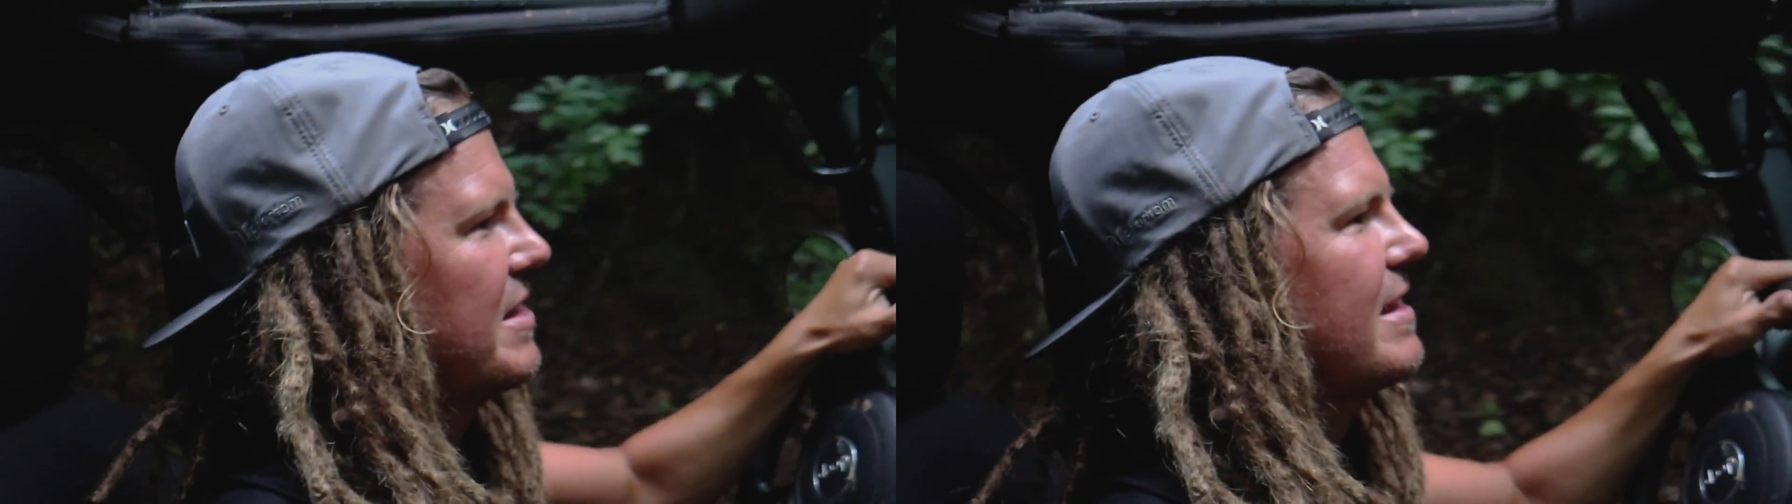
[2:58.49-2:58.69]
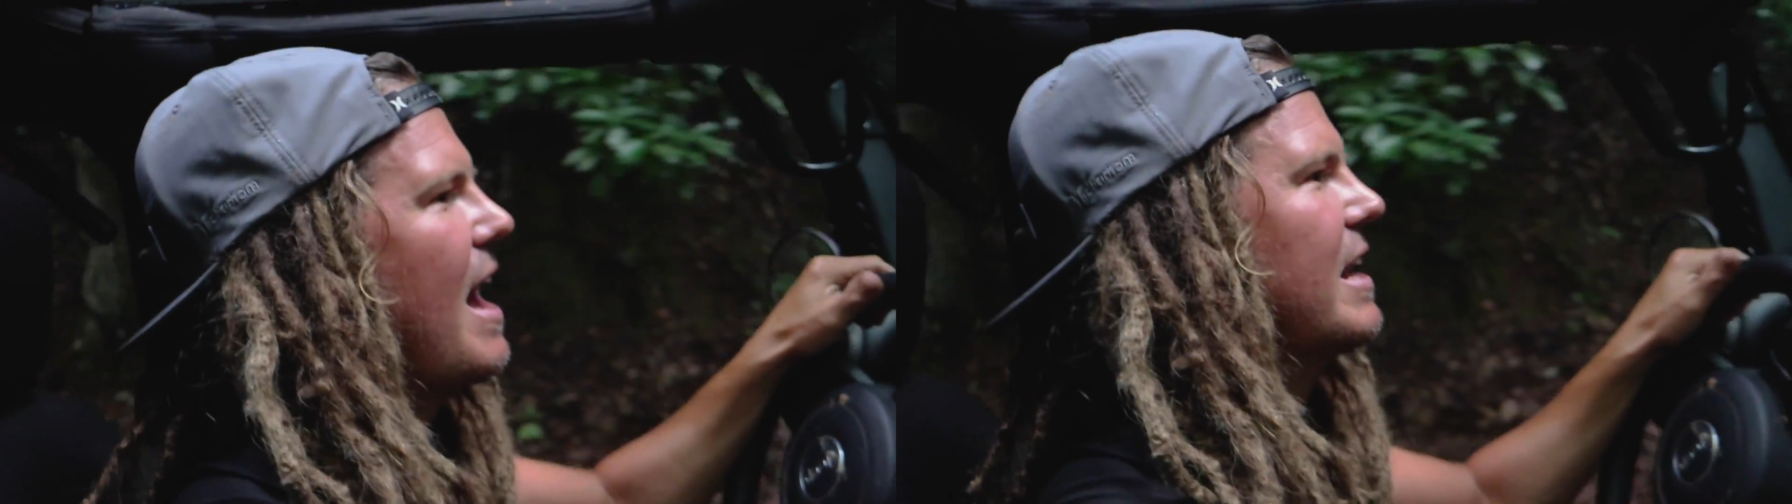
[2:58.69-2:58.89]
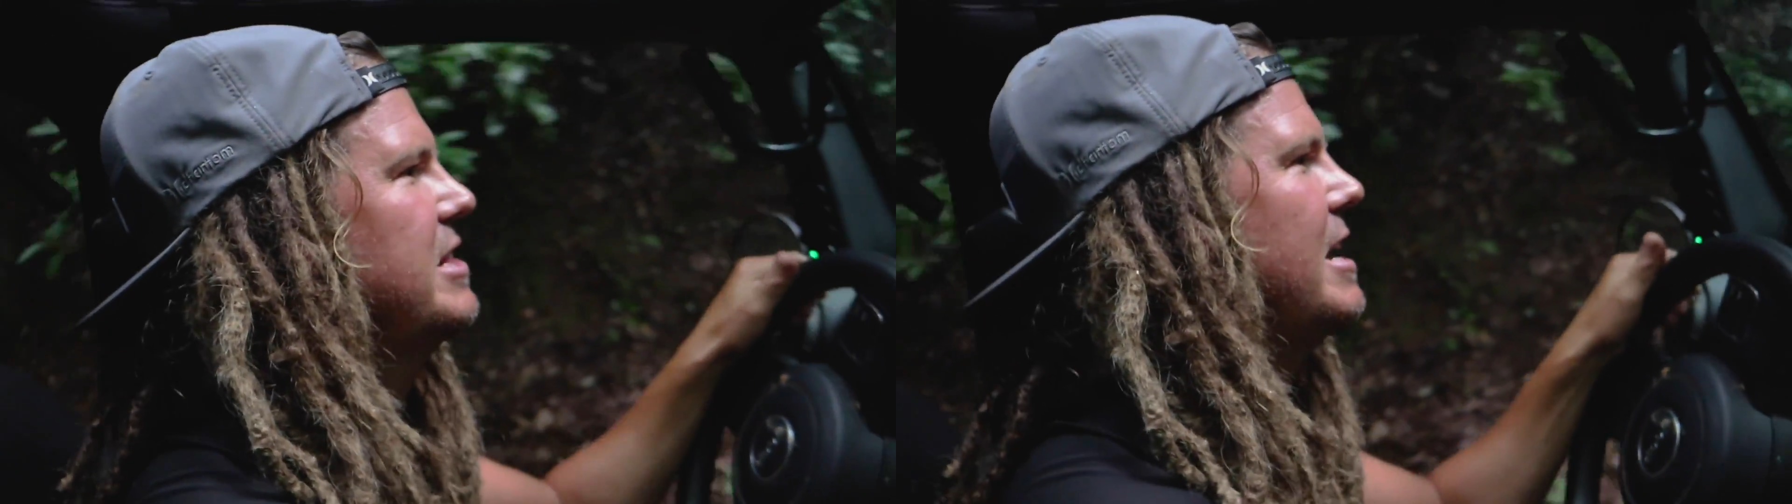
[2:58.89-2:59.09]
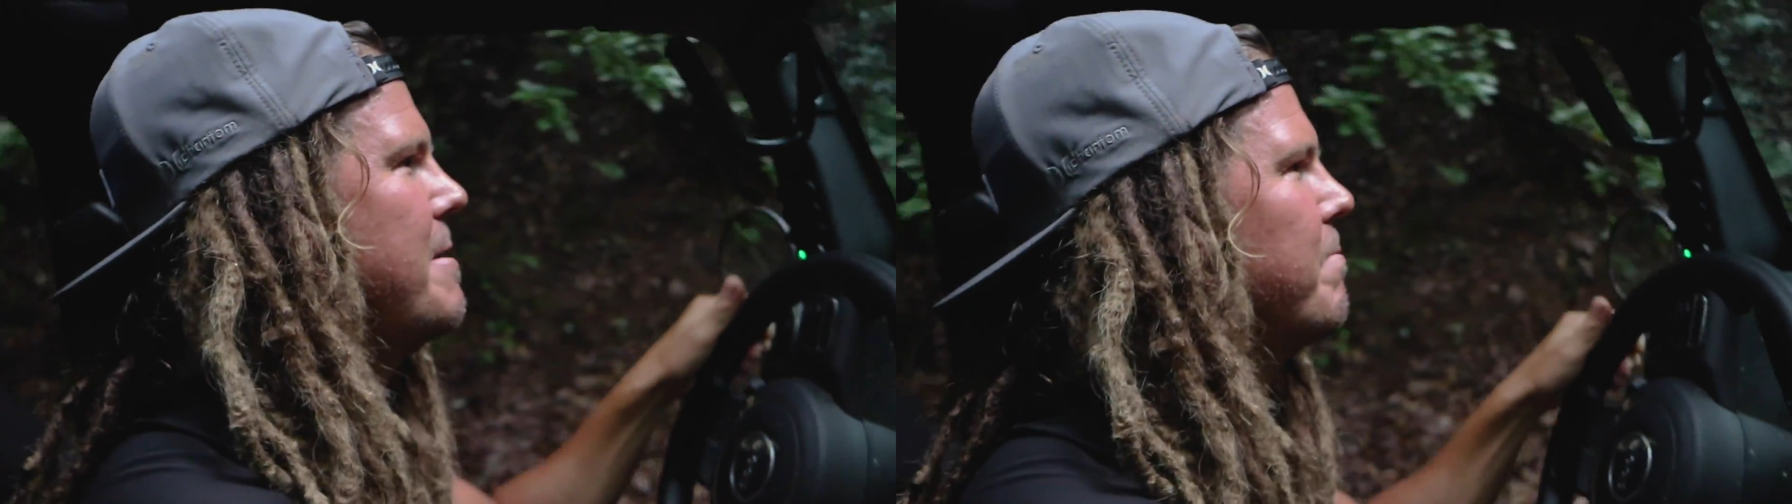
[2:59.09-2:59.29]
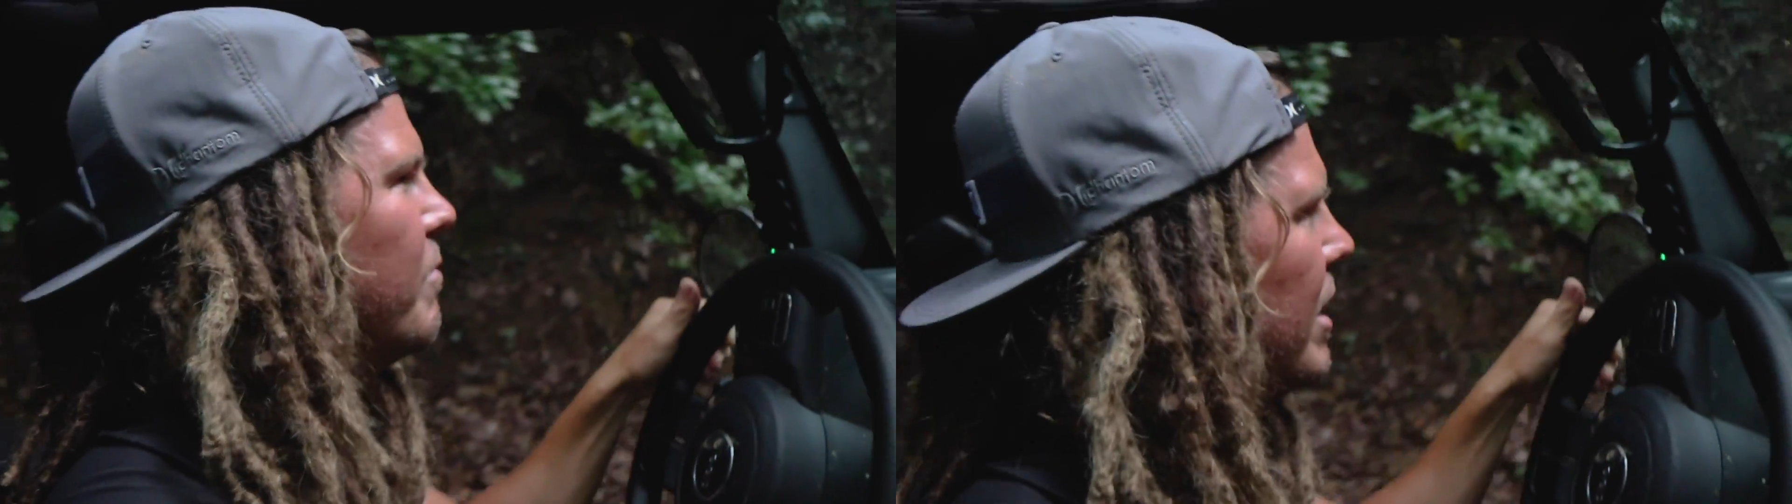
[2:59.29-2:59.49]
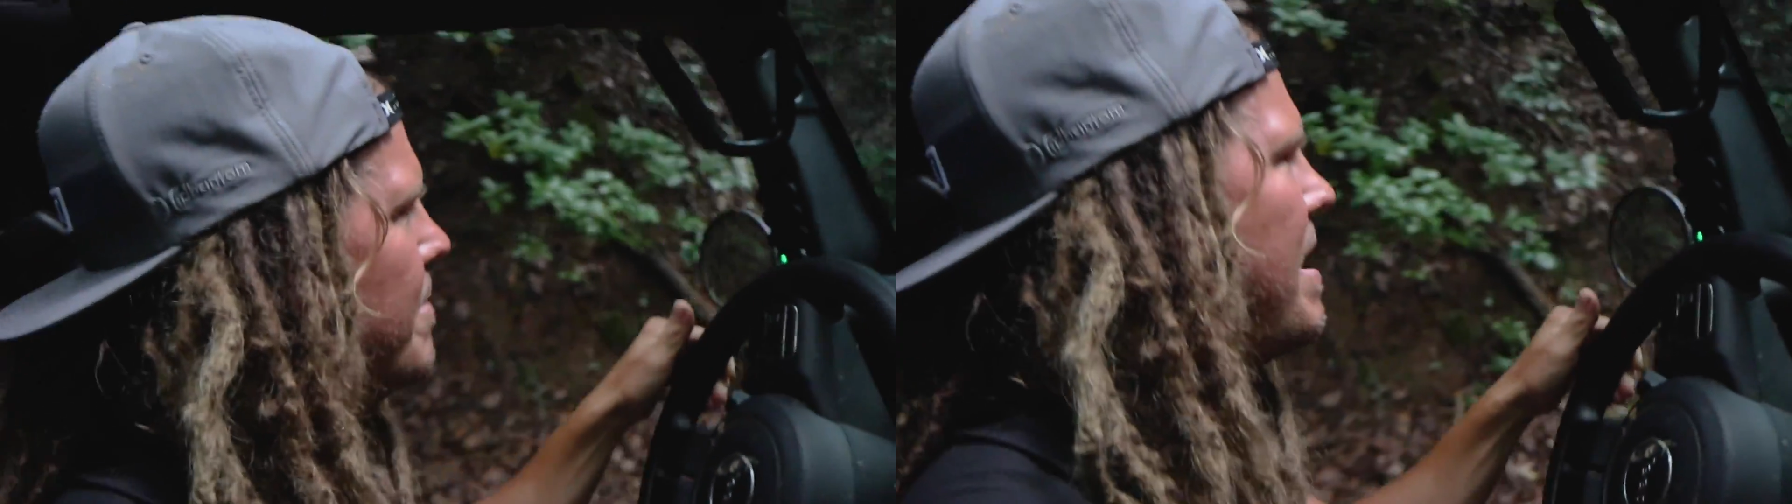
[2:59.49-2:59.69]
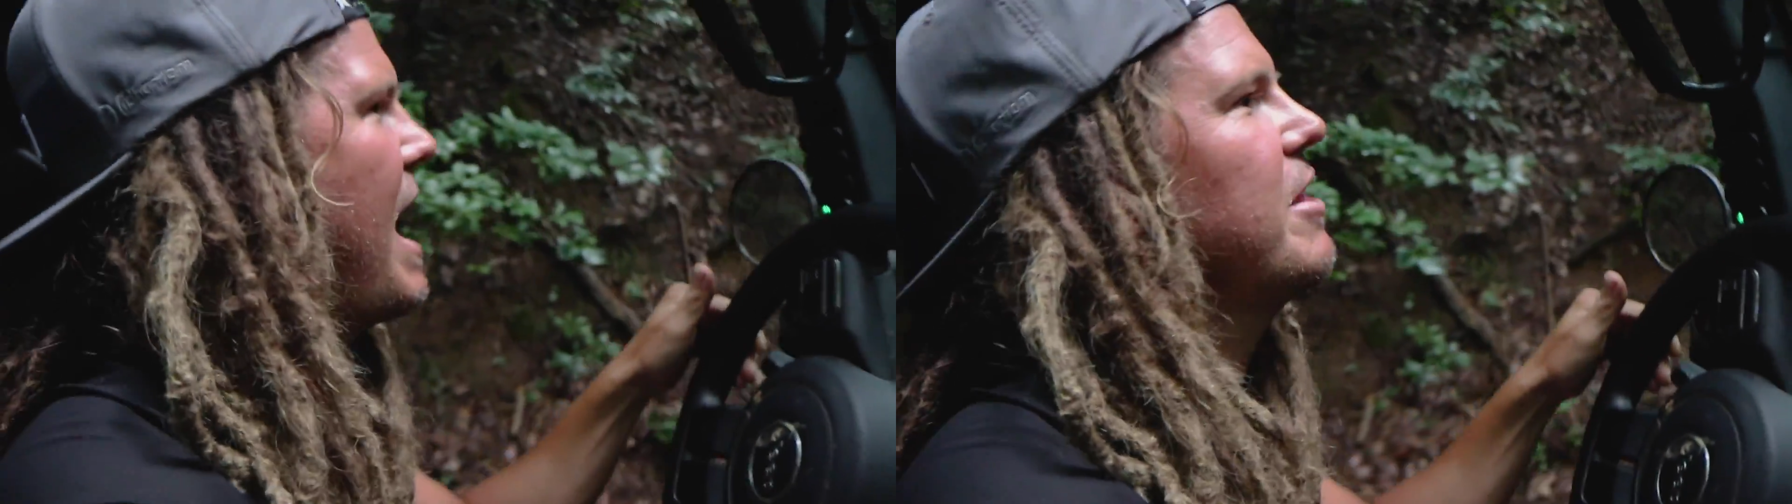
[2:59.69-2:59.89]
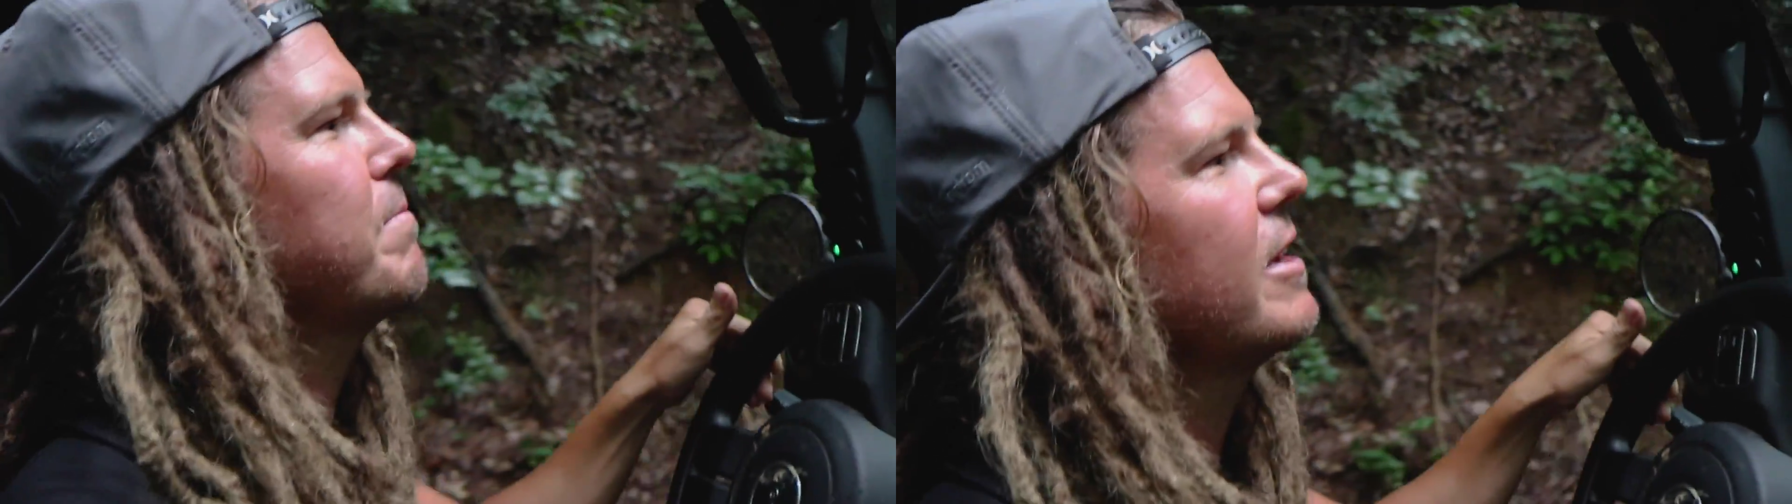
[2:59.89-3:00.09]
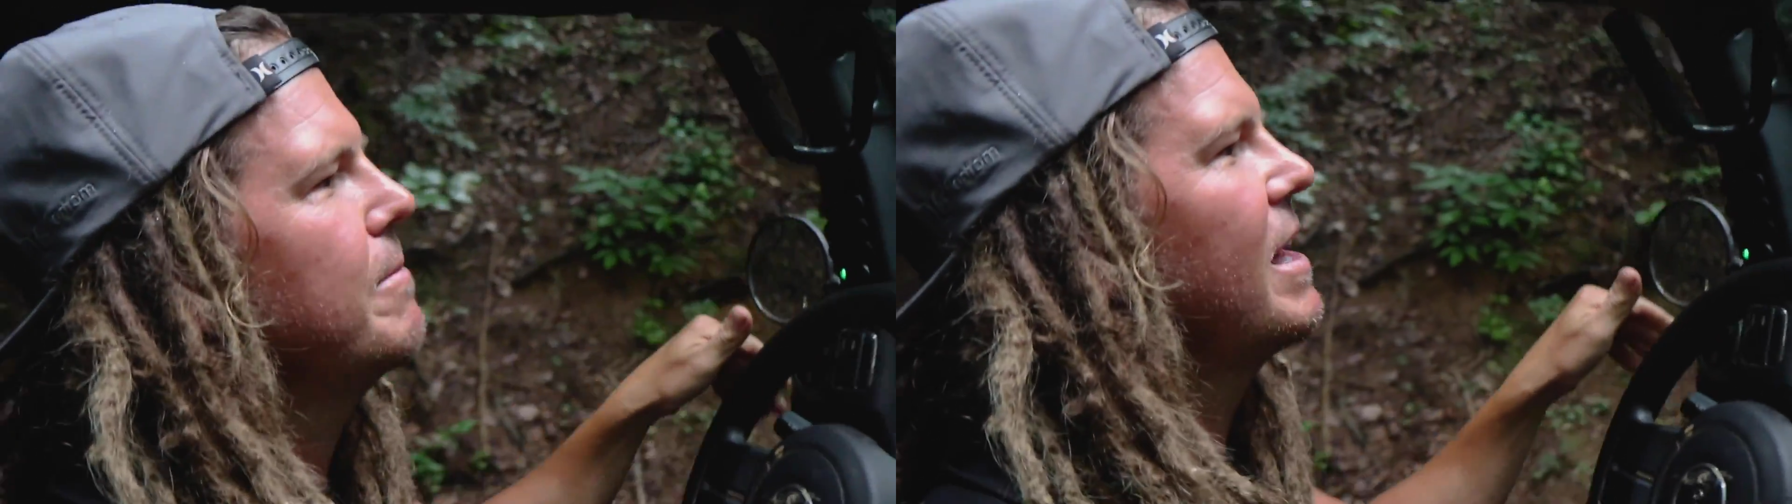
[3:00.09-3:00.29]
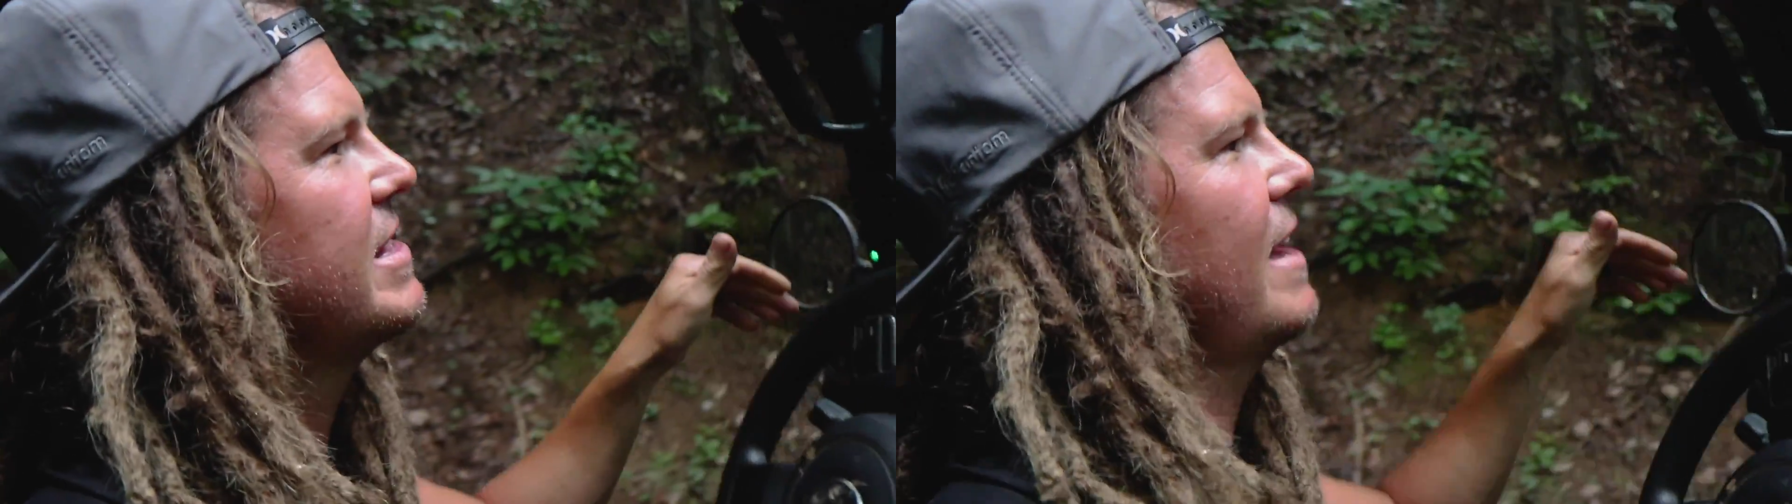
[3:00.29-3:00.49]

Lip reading: a stock Jeep will amaze pretty much